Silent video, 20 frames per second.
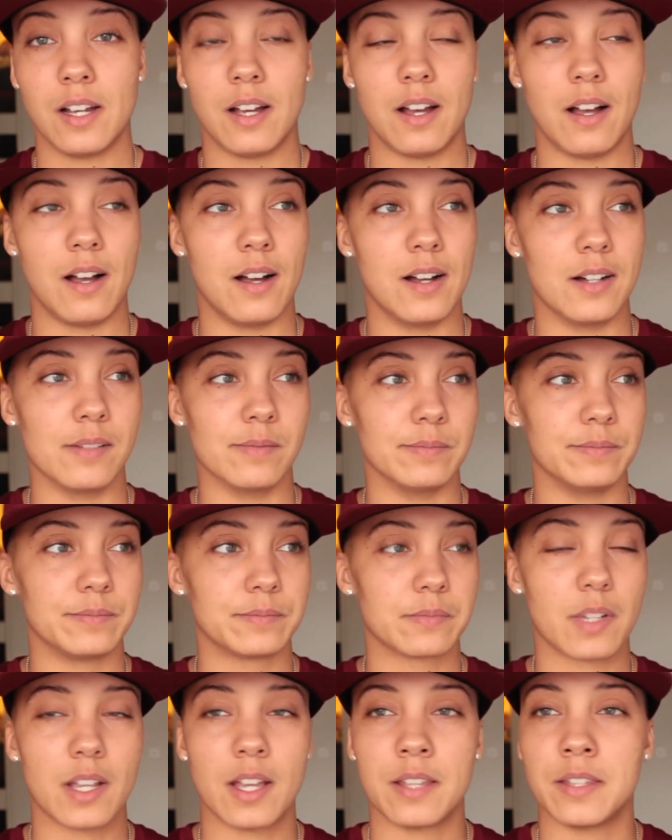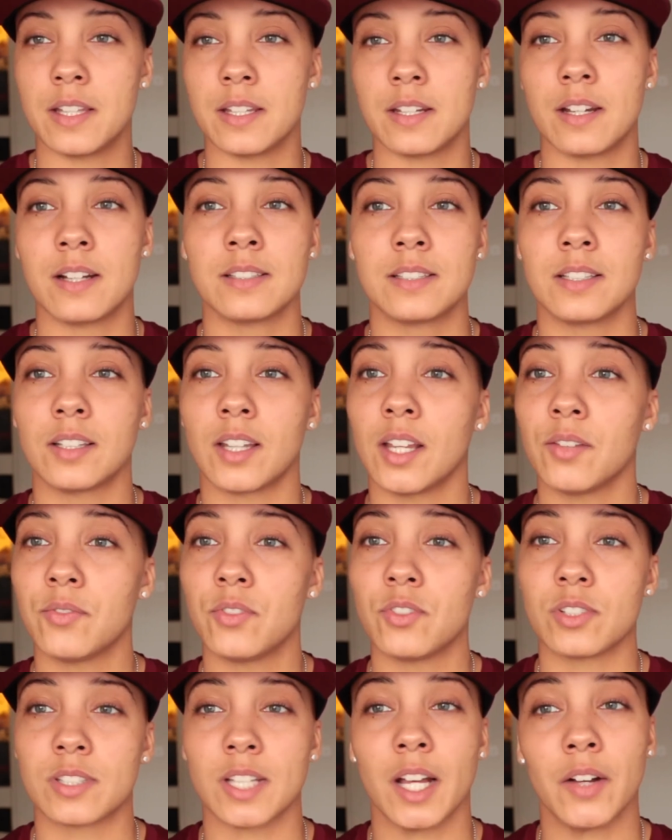And then underneath
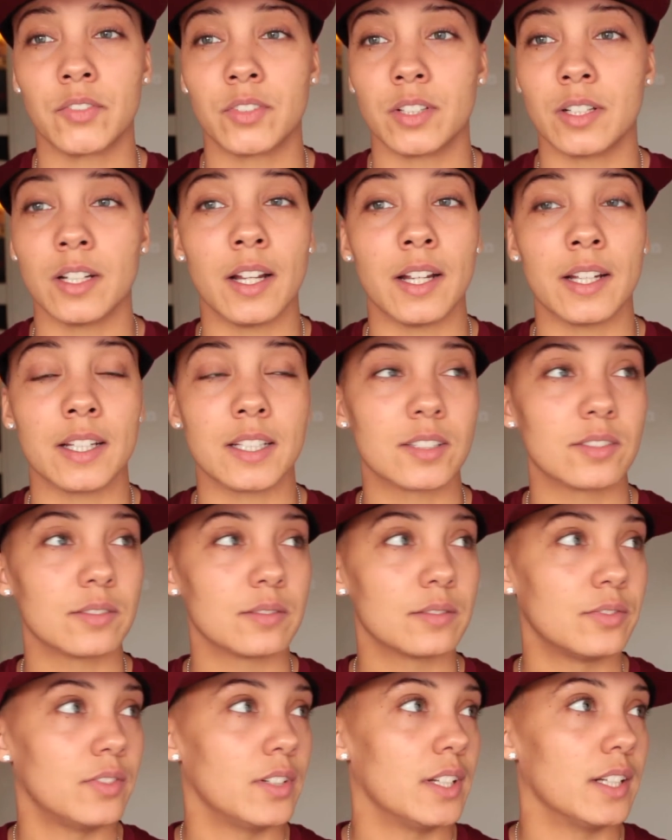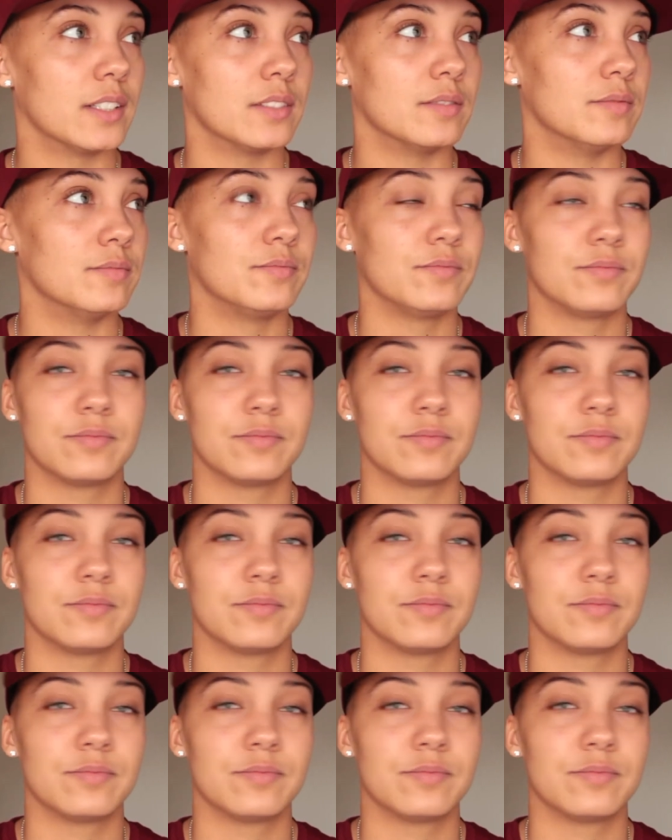you just have to like fill in